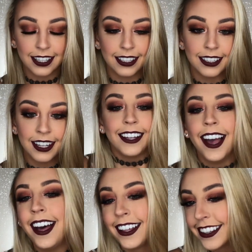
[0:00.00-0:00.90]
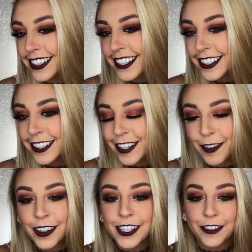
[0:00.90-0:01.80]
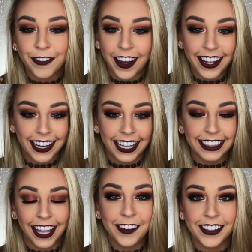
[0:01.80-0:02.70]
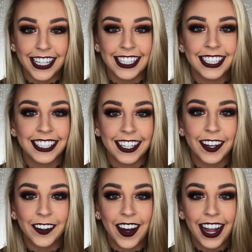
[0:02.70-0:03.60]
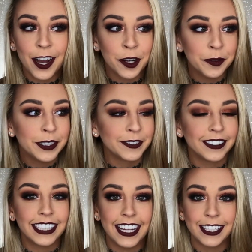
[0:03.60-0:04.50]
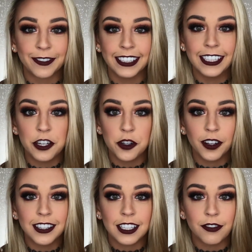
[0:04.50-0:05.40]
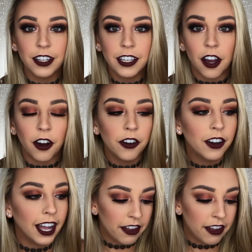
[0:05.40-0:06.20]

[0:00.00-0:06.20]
And yeah, this is so much fun. I love this. So I hope you guys really enjoyed this video.